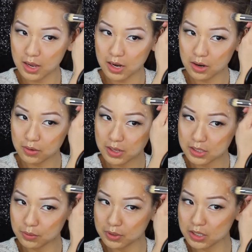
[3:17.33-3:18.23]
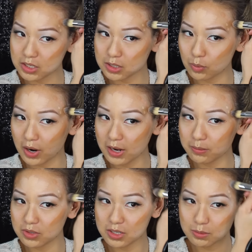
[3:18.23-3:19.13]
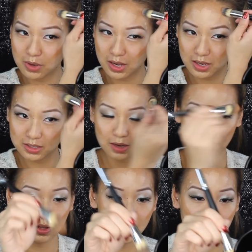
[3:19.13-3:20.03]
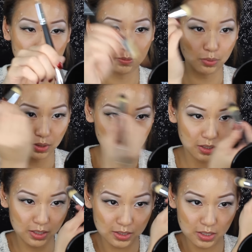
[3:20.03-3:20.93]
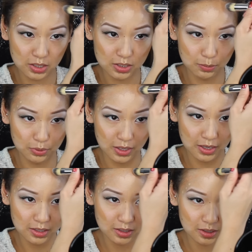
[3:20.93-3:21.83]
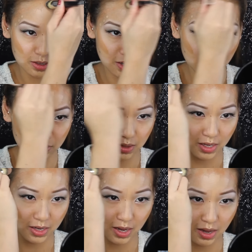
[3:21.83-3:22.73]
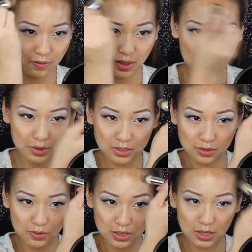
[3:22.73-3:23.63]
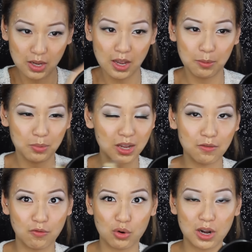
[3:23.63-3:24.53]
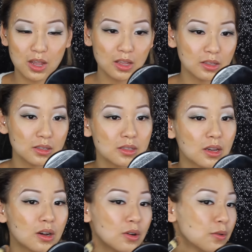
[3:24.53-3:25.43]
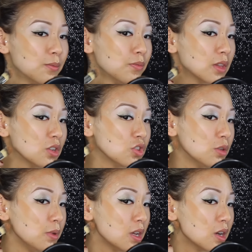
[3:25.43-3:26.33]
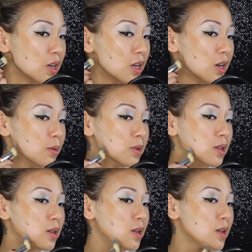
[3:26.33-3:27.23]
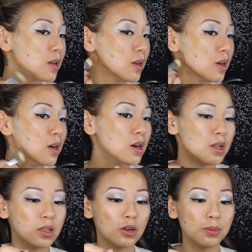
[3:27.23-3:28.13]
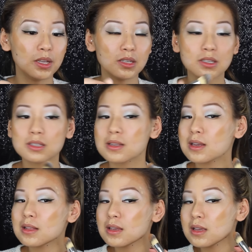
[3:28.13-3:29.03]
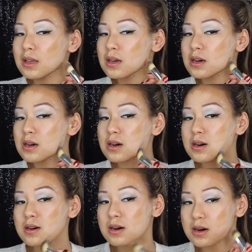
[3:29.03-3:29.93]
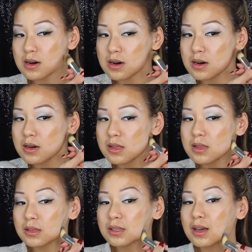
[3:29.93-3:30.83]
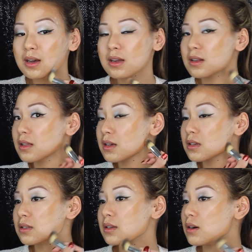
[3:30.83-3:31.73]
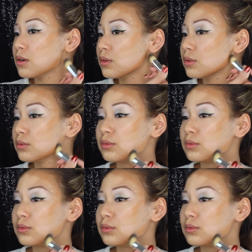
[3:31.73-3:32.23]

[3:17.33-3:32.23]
and I don't like to really swipe just because I feel like it's easier to blend and I don't think I have that much of a big forehead. So it should be good. And I'm just going to take a little bit, just slightly on the side like so.